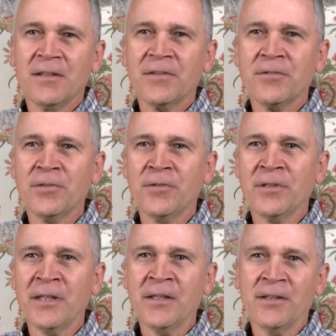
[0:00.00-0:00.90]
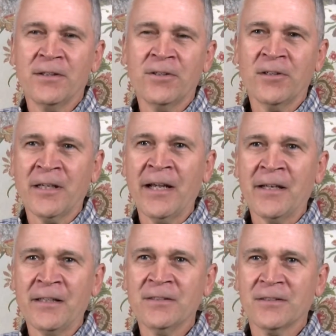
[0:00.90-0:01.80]
through the early
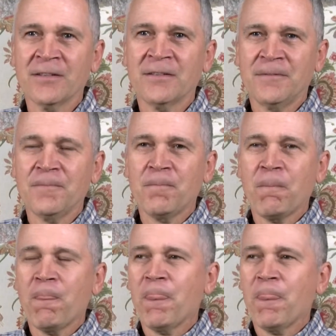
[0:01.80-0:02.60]
80s. Hmm.